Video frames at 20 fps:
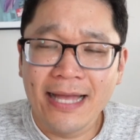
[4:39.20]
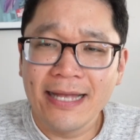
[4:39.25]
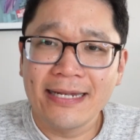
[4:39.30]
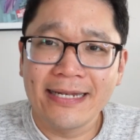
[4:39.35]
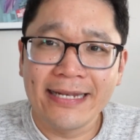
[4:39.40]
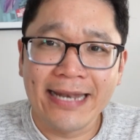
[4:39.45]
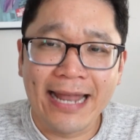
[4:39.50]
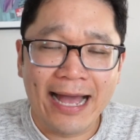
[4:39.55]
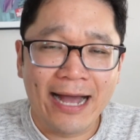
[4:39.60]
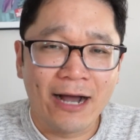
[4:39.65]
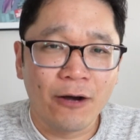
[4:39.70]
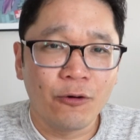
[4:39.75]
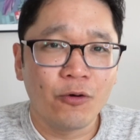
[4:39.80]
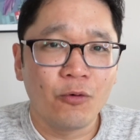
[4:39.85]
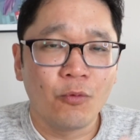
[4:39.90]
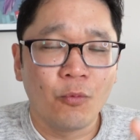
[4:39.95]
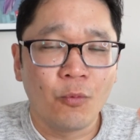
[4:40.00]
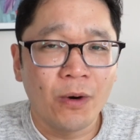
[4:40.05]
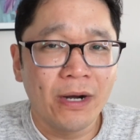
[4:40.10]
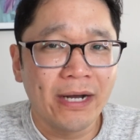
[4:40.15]
Now,
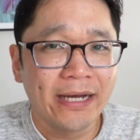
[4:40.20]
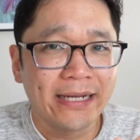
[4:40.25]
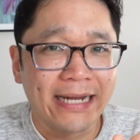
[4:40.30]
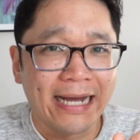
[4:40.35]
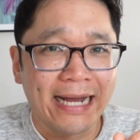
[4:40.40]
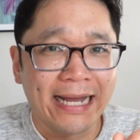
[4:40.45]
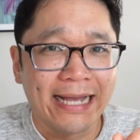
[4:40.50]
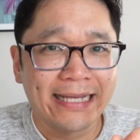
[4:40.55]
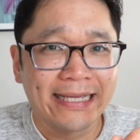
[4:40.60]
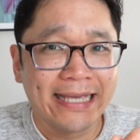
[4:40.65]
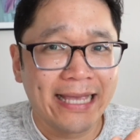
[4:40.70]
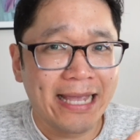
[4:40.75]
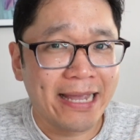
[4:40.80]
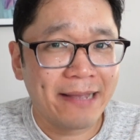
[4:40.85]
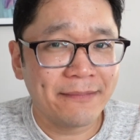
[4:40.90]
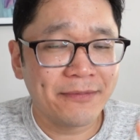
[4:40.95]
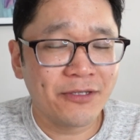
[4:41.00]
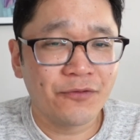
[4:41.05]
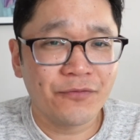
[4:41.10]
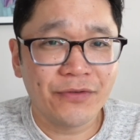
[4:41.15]
what I
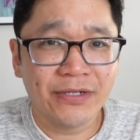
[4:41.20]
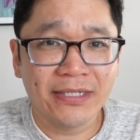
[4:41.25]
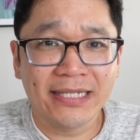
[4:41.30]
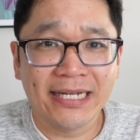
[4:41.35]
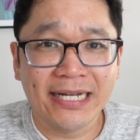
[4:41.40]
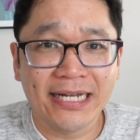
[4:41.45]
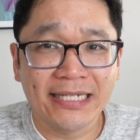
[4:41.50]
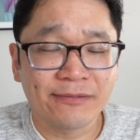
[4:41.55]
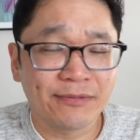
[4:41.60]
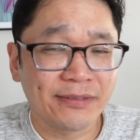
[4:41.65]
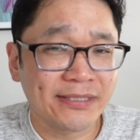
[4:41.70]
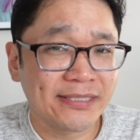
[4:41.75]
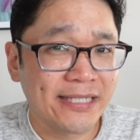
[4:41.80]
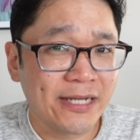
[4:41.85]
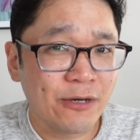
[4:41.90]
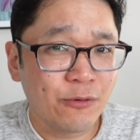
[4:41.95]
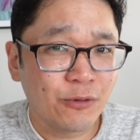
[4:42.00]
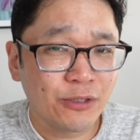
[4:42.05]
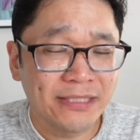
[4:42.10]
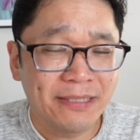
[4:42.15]
came to realize was
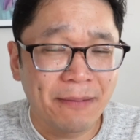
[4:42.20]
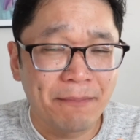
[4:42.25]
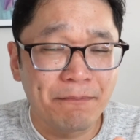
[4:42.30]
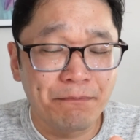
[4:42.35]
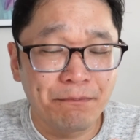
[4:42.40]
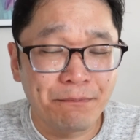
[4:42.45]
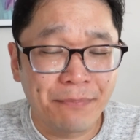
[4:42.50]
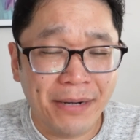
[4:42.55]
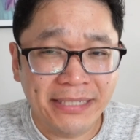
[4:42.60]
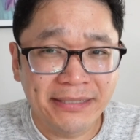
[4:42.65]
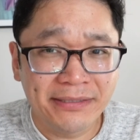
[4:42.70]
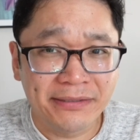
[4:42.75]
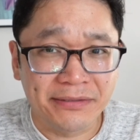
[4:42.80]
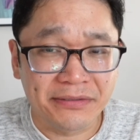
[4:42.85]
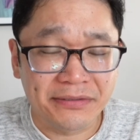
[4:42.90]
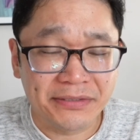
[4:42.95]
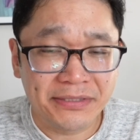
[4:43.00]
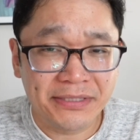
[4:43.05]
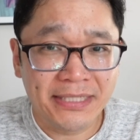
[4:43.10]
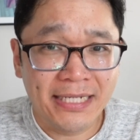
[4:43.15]
there were some
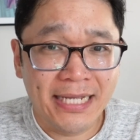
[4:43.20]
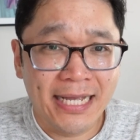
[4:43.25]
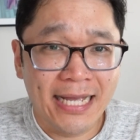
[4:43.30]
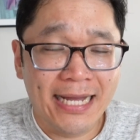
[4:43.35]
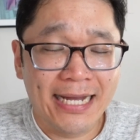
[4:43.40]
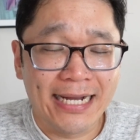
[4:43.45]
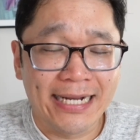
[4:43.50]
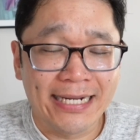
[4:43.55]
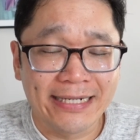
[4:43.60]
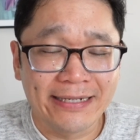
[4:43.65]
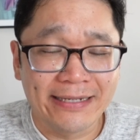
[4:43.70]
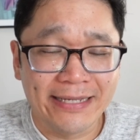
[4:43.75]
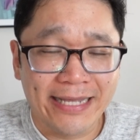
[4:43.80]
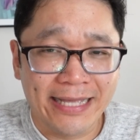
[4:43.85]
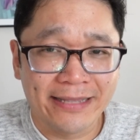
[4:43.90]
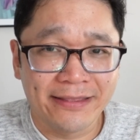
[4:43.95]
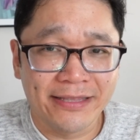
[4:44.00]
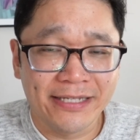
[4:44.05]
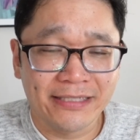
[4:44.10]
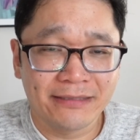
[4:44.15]
bundles
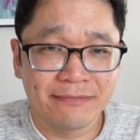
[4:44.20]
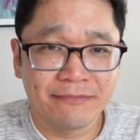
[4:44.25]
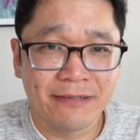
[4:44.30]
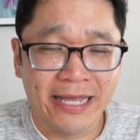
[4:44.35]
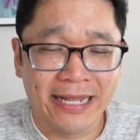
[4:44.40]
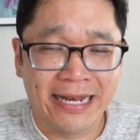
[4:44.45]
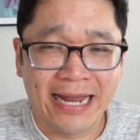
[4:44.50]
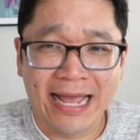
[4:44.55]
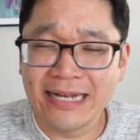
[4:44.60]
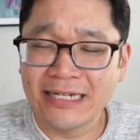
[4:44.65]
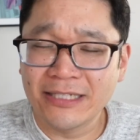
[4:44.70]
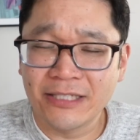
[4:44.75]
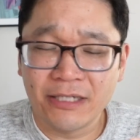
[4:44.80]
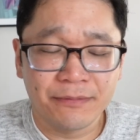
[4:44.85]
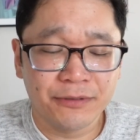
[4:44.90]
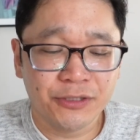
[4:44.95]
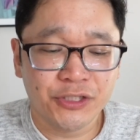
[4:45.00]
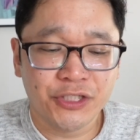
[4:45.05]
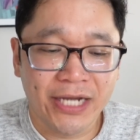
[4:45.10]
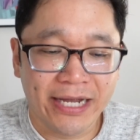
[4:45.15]
in this, and I had to
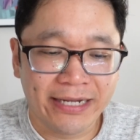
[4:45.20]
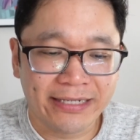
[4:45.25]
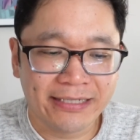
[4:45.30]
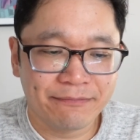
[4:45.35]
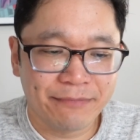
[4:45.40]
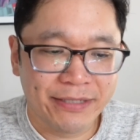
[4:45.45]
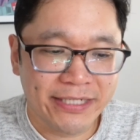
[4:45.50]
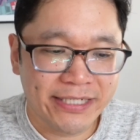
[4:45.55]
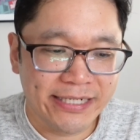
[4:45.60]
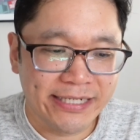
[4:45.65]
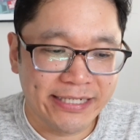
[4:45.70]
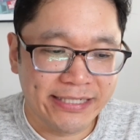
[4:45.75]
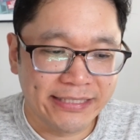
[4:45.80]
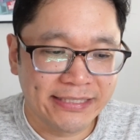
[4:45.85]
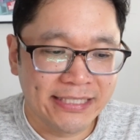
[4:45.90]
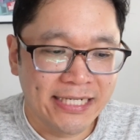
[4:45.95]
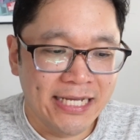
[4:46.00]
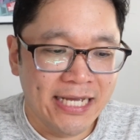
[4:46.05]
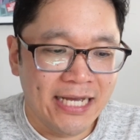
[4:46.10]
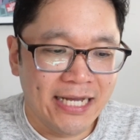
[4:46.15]
double check
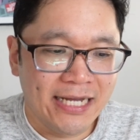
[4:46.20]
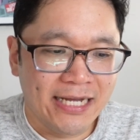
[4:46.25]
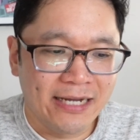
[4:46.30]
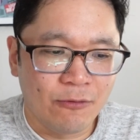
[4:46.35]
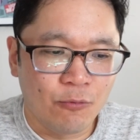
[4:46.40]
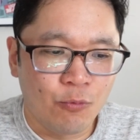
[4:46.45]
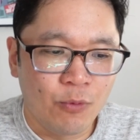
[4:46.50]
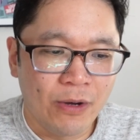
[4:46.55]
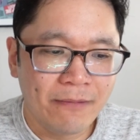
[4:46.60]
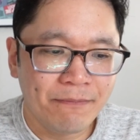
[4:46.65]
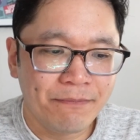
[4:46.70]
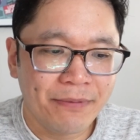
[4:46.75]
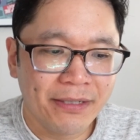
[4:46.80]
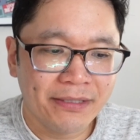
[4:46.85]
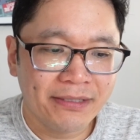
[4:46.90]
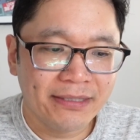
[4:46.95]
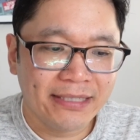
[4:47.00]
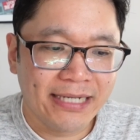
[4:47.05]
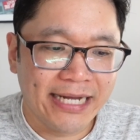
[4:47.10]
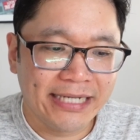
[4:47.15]
because one
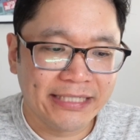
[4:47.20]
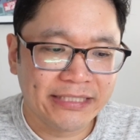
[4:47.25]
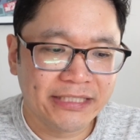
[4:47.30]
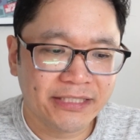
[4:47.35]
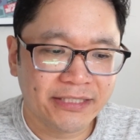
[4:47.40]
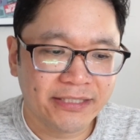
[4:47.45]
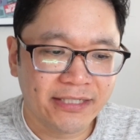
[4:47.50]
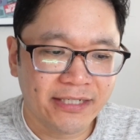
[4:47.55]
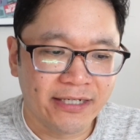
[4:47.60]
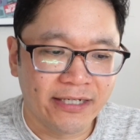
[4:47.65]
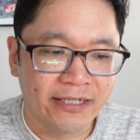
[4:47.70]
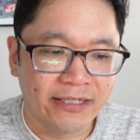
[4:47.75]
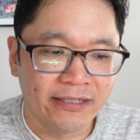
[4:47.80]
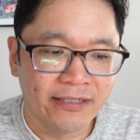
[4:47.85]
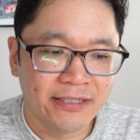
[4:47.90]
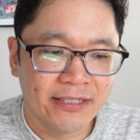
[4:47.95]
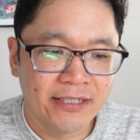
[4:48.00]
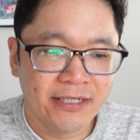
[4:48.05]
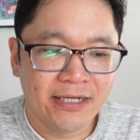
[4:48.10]
bundle I saw,